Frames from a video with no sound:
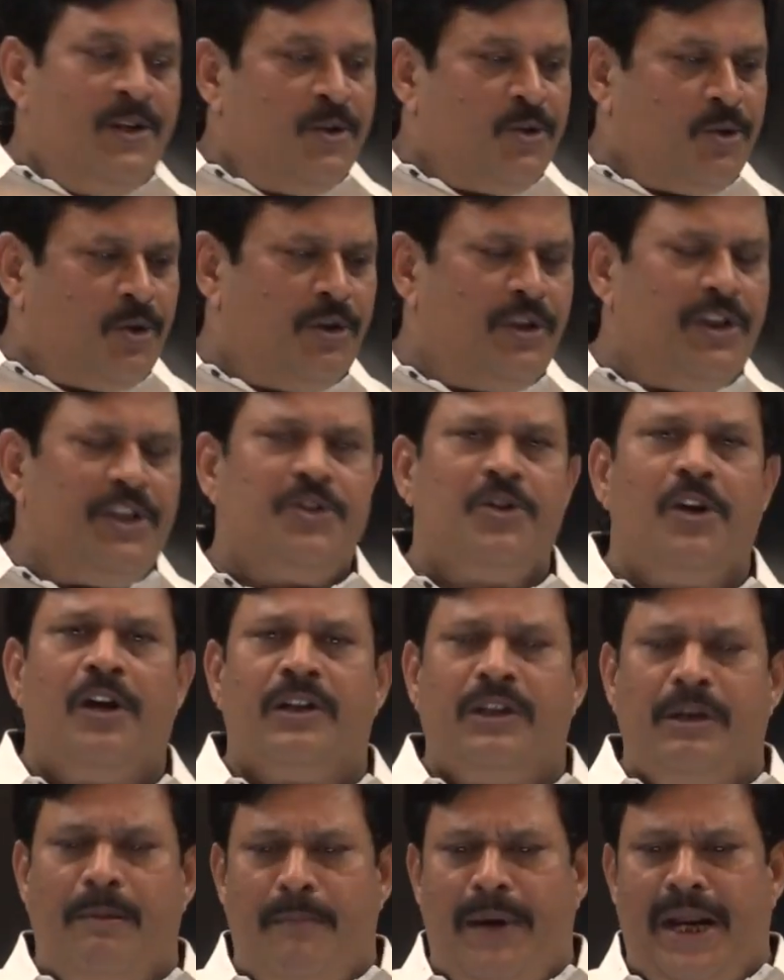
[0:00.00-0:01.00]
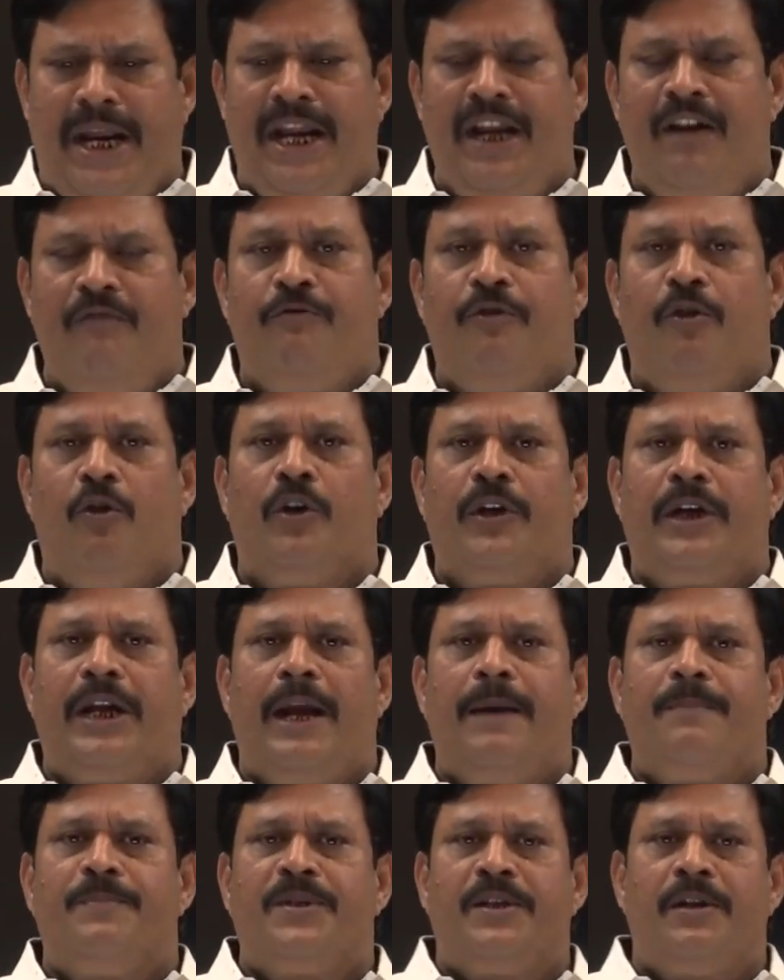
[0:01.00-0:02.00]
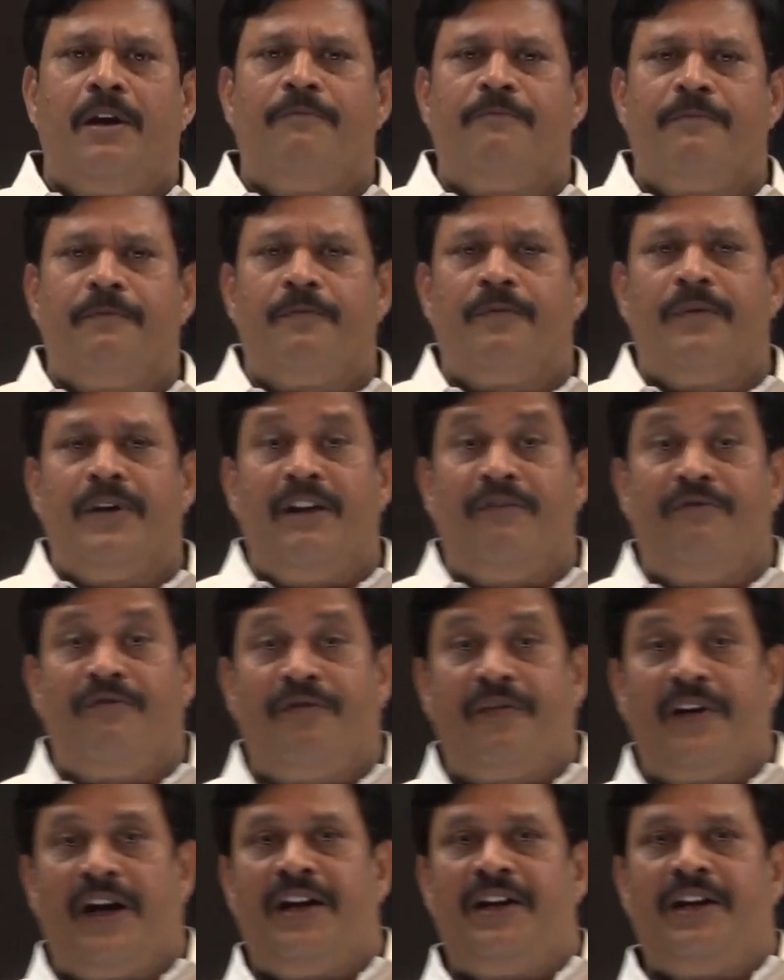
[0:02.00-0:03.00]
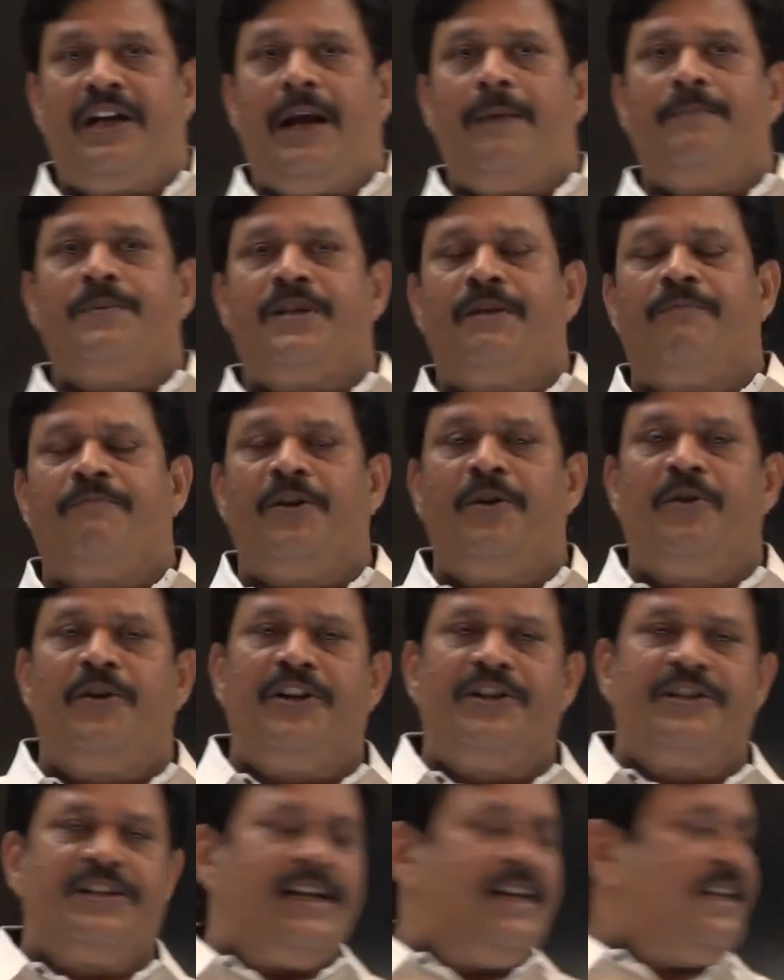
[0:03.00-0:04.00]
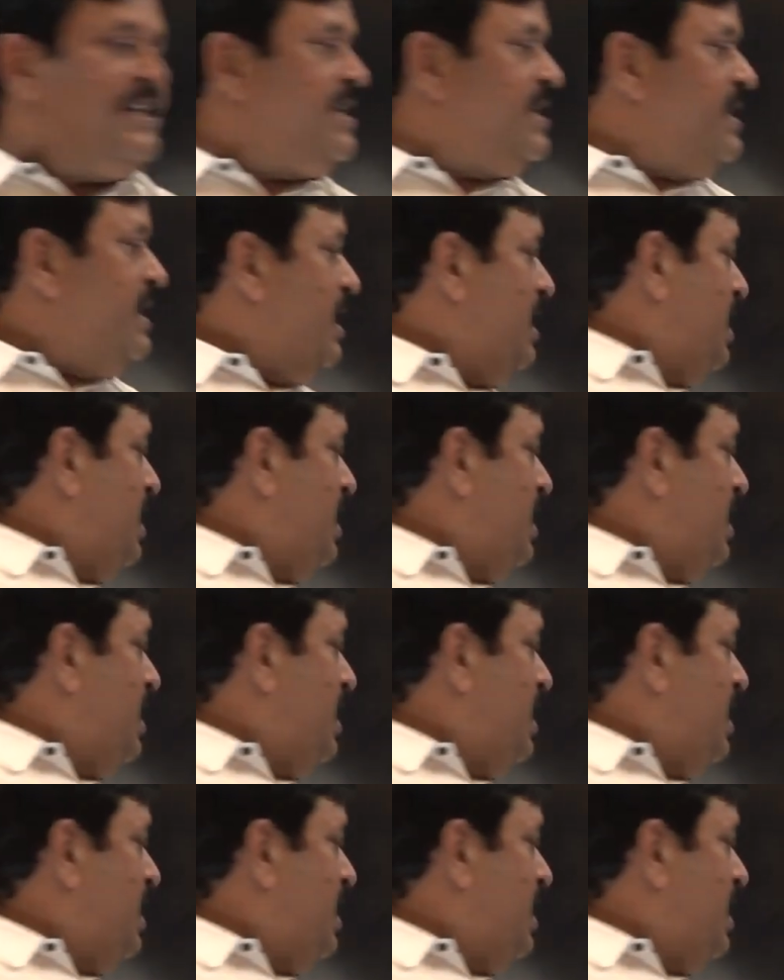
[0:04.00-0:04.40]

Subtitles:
So, these are the main four types of different types of unit cells.